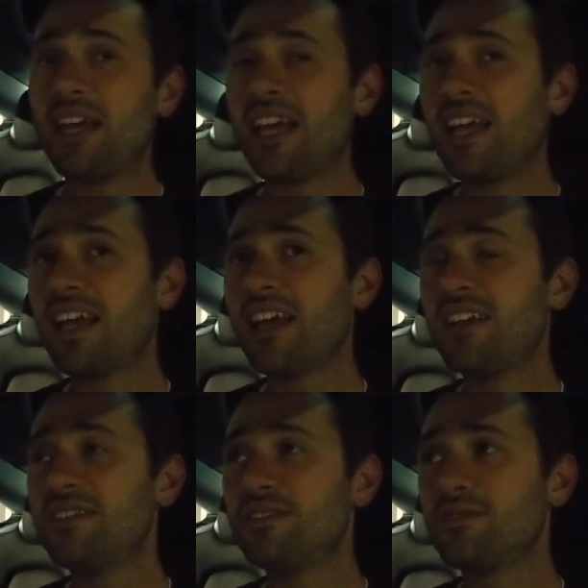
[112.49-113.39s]

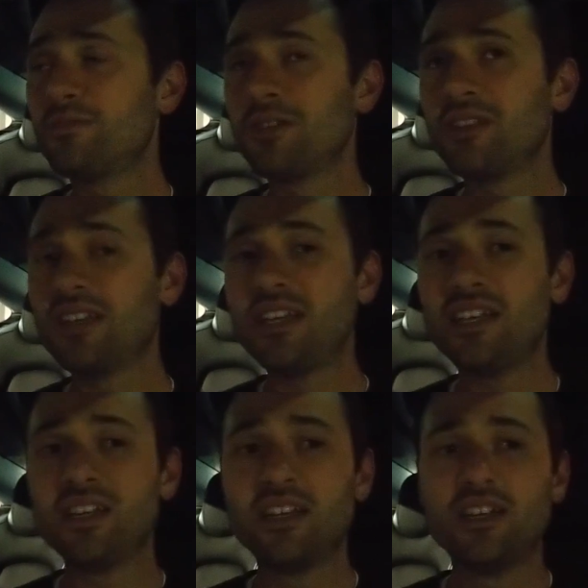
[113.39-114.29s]
and there's
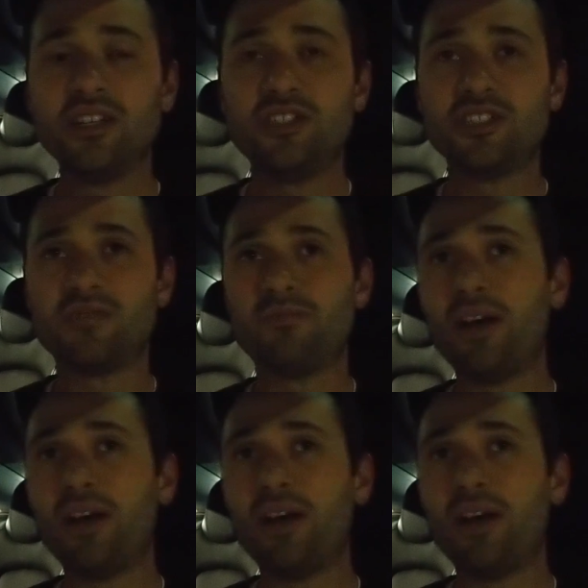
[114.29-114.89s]
really just